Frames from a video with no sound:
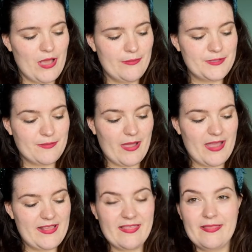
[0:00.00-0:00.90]
blurbed
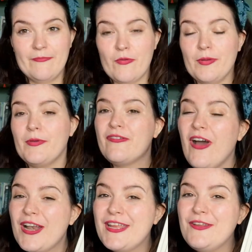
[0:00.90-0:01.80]
by Robert
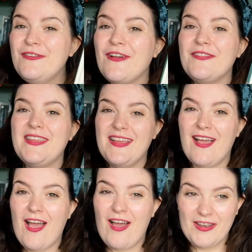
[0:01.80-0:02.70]
McFarlane, who wrote The
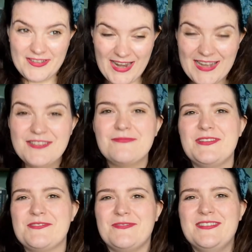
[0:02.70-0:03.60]
Underland,
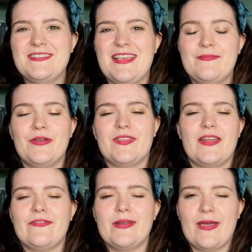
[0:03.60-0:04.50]
which was a book that
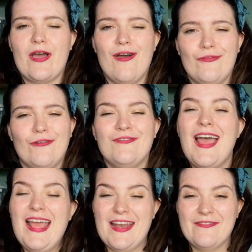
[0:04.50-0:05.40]
I've read about half of
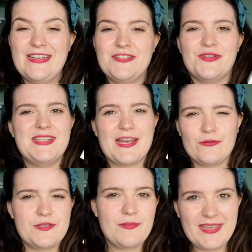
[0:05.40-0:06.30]
and I really enjoyed, and
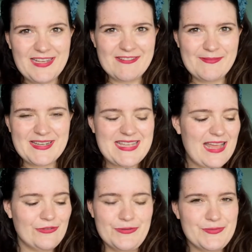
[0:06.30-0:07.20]
also by Hilary
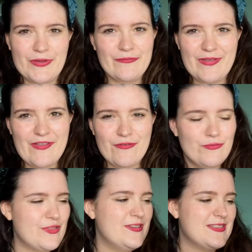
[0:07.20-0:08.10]
Mantel, who's one of my favourite
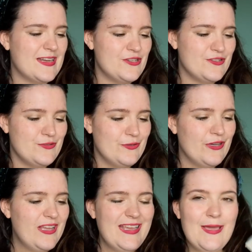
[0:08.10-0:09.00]
authors, and I just
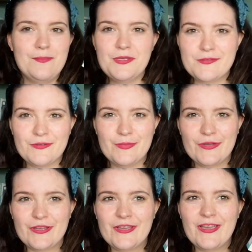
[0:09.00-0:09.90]
thought, beautiful
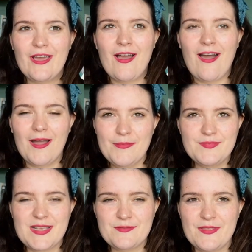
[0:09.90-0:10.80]
book, I'm
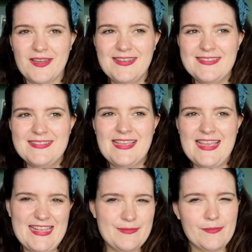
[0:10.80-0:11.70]
obsessed with islands,
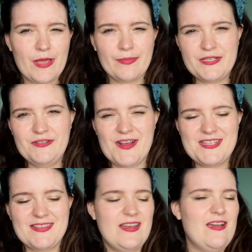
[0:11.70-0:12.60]
it's been blurbed by 2
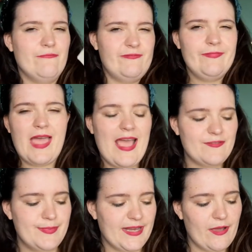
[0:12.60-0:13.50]
writers I love, I
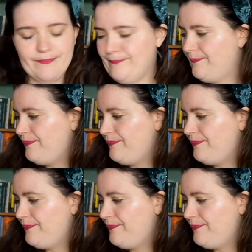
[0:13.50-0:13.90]
have to pick it up.